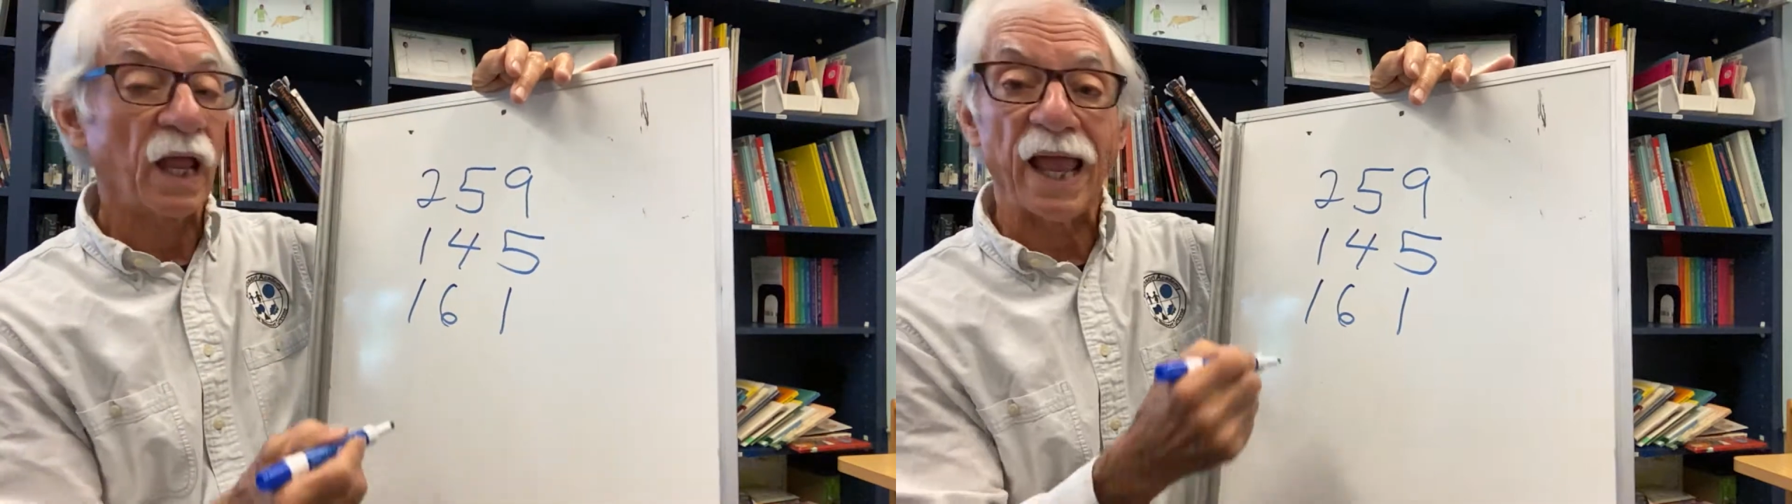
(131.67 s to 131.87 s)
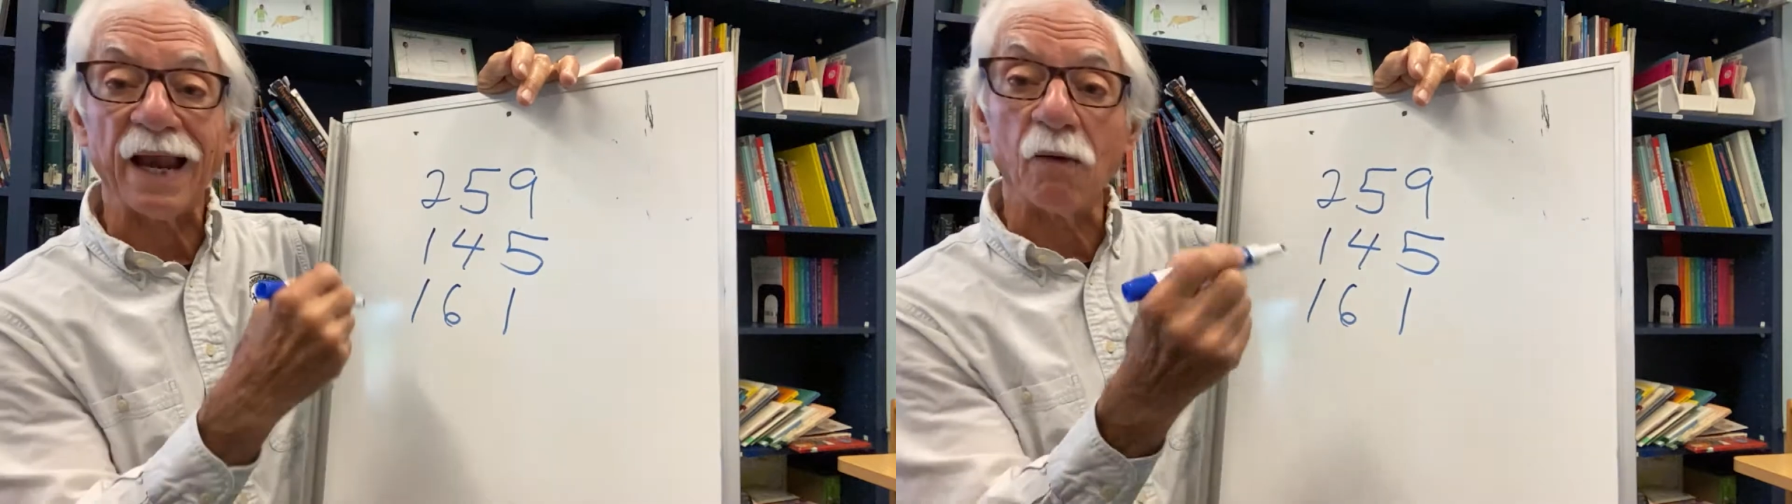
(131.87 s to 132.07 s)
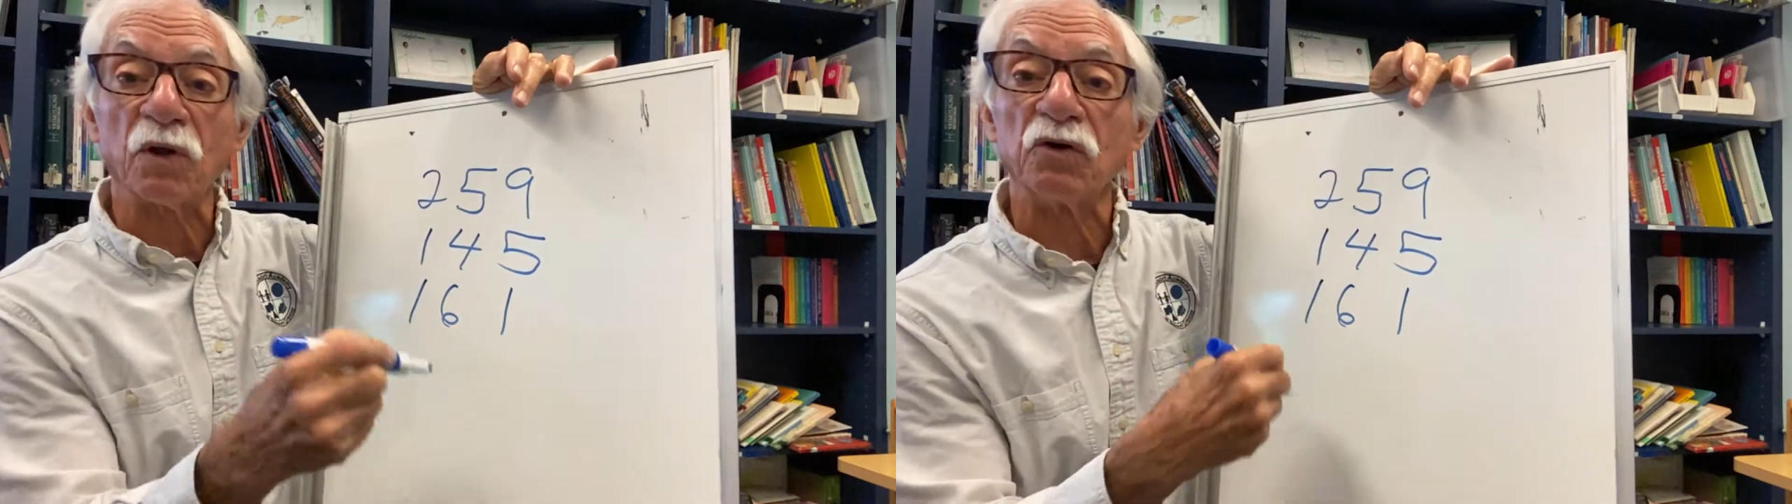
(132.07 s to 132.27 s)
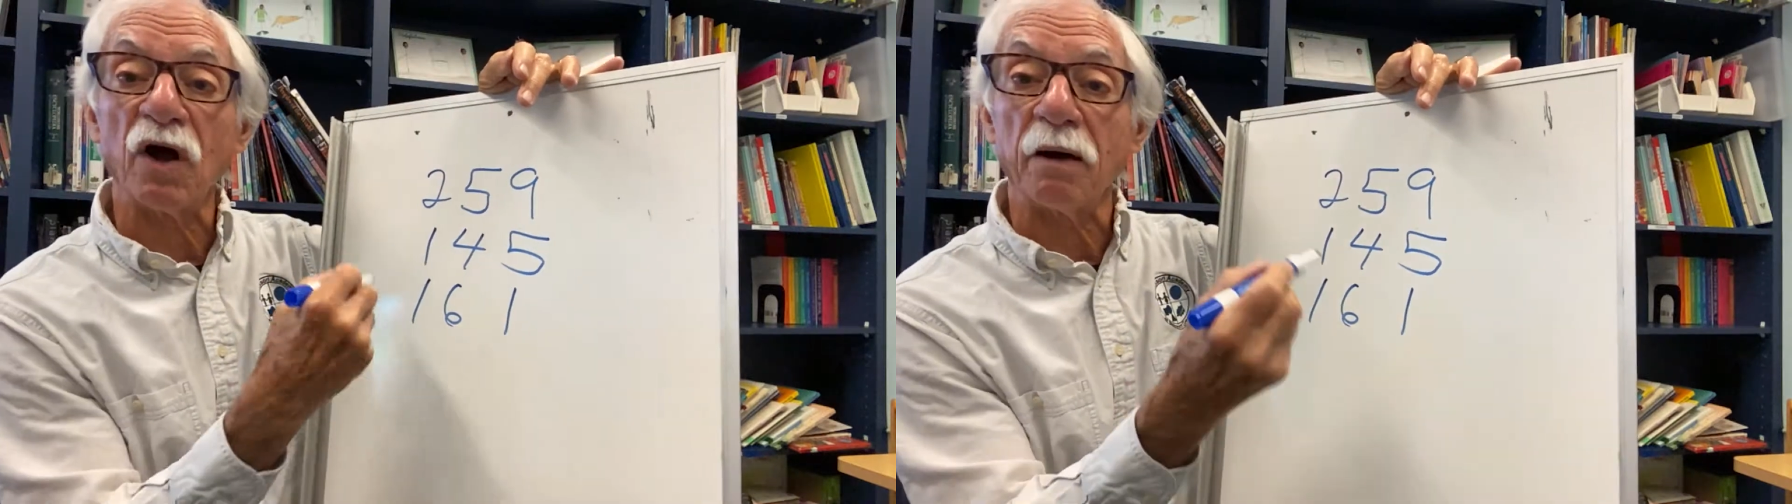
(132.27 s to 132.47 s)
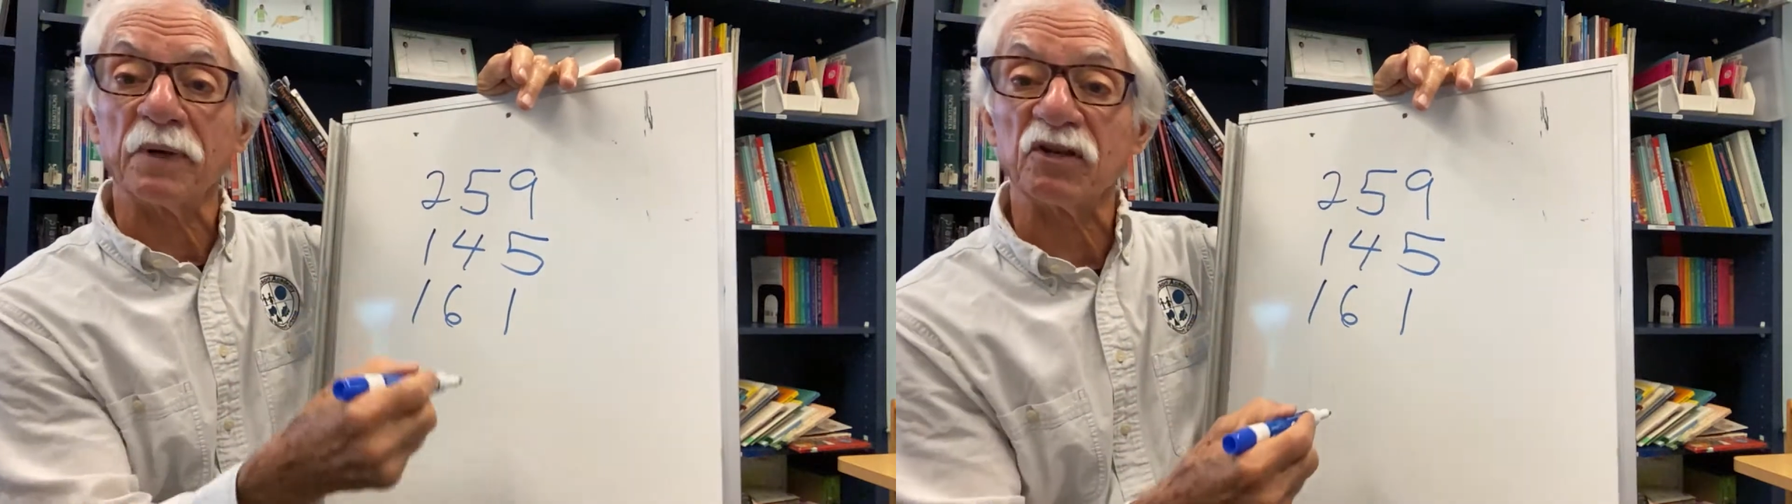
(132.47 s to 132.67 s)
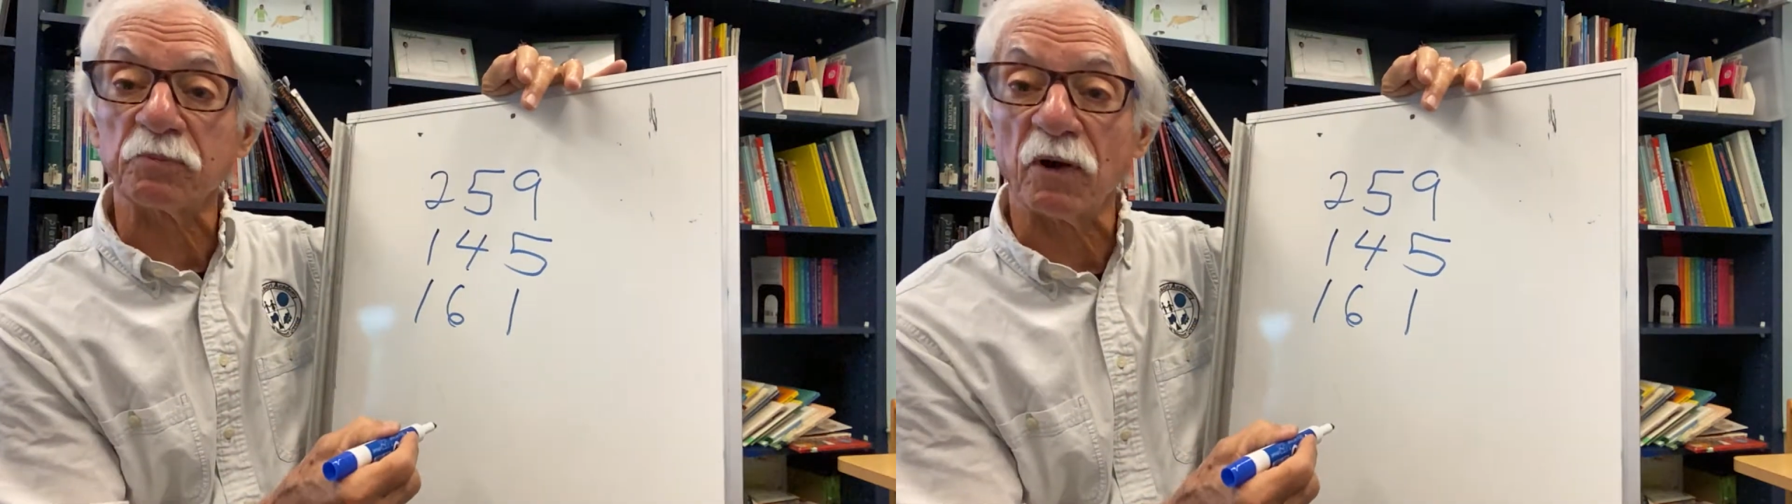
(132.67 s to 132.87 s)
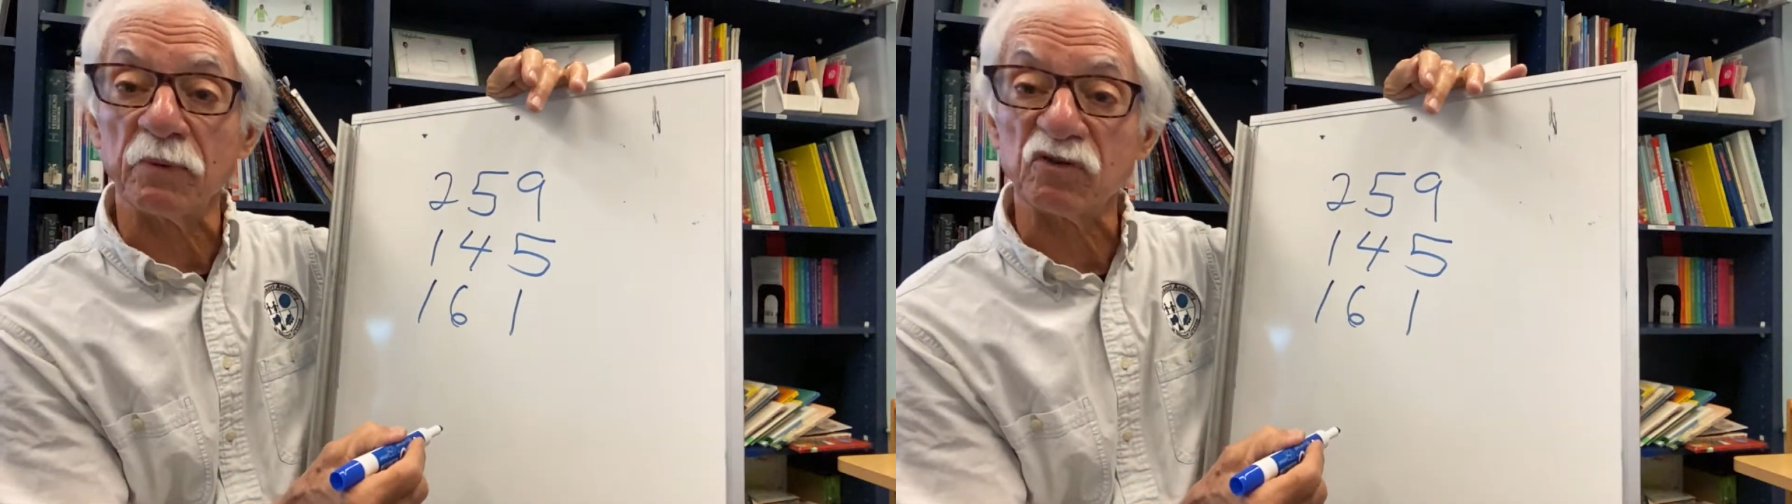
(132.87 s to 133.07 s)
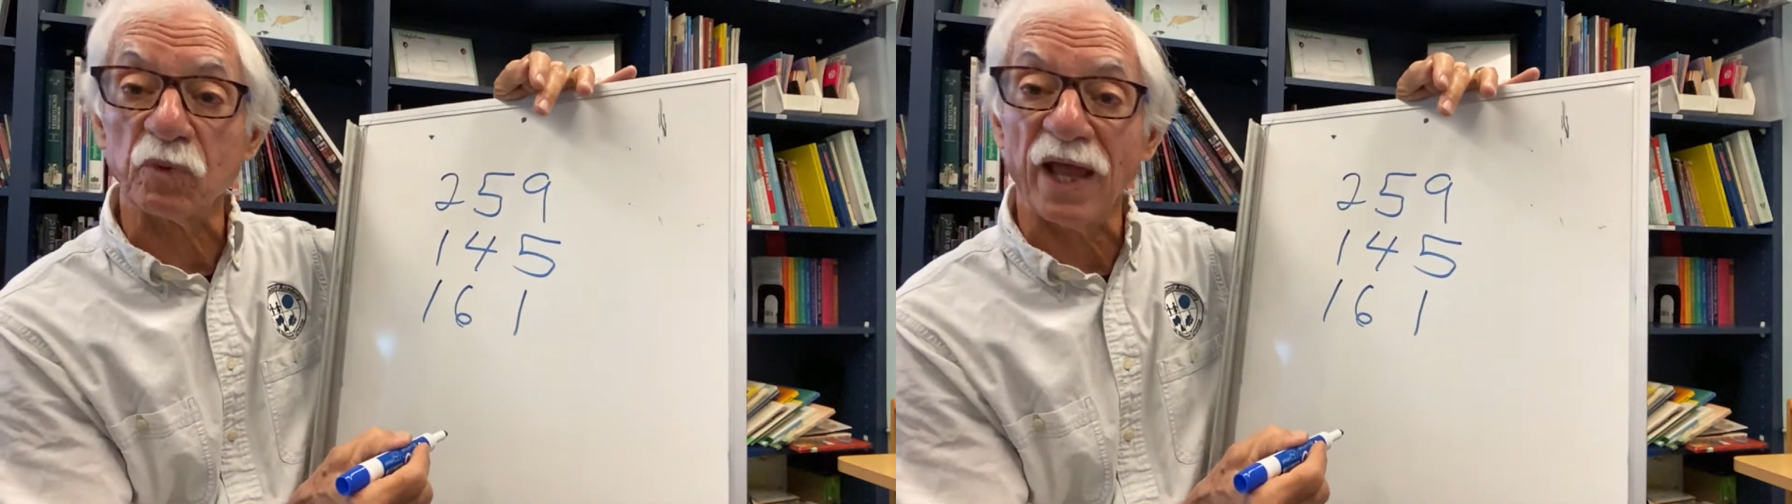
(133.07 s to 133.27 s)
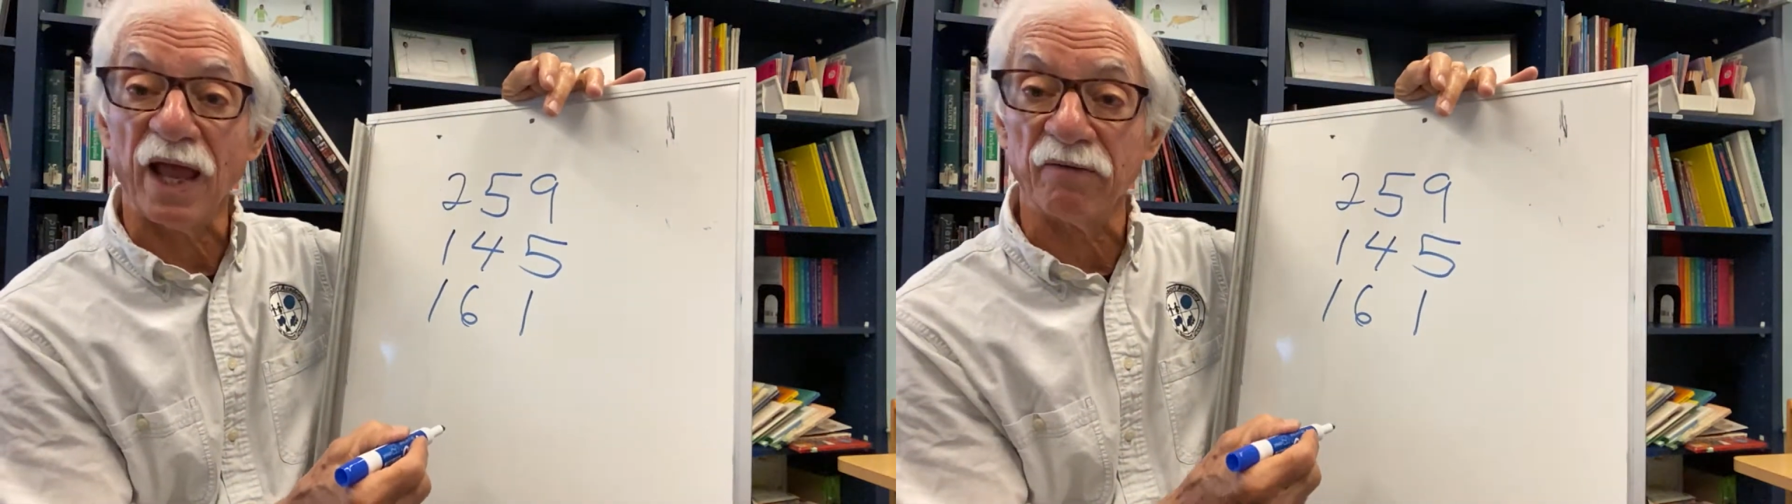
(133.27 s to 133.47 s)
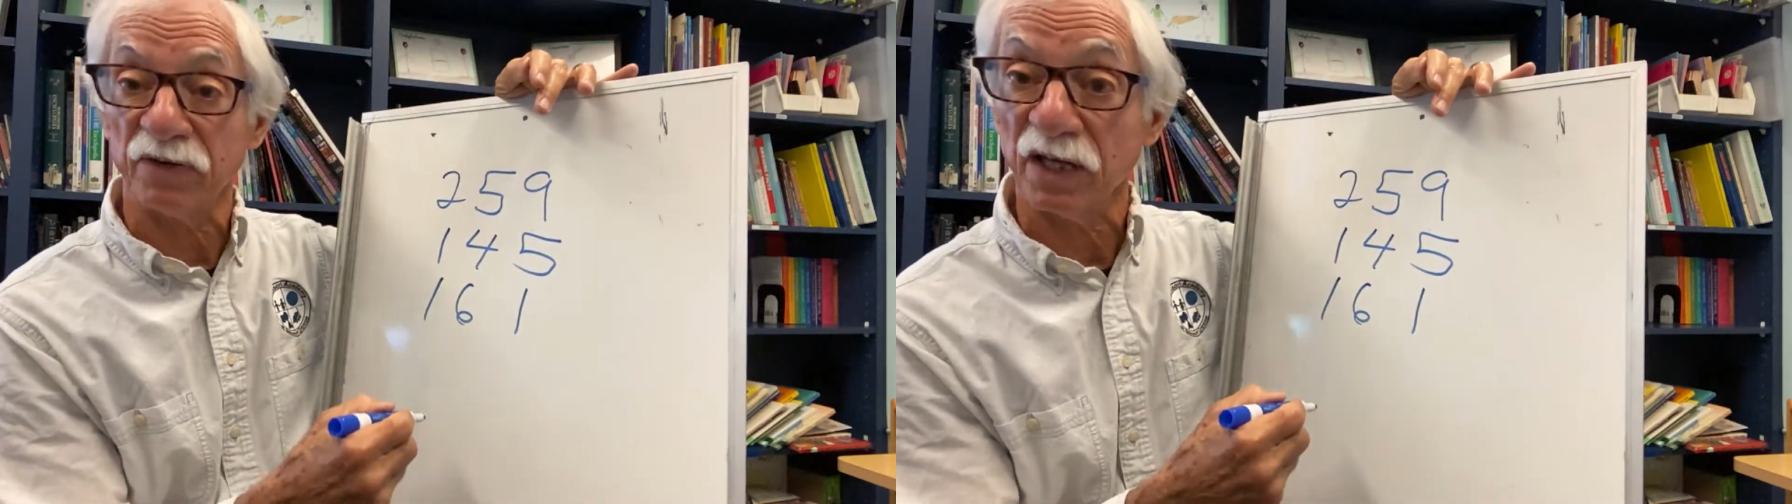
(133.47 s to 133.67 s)
And I want to know how many experiments we
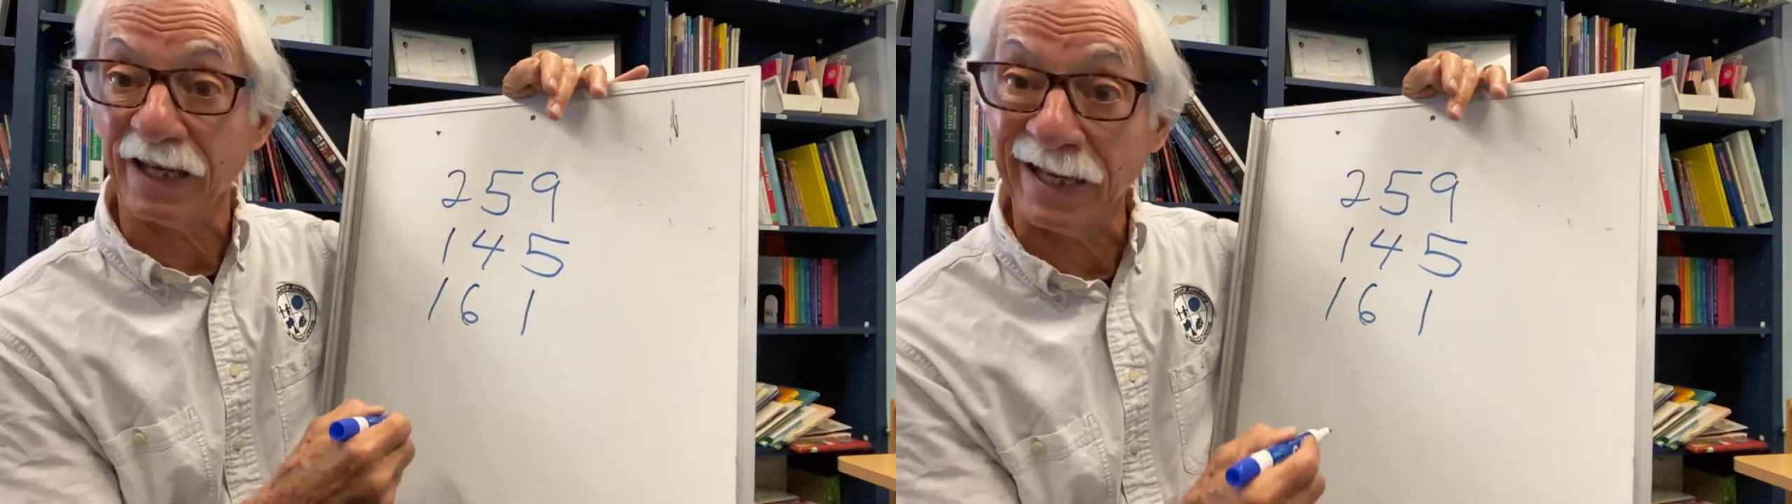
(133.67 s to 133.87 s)
have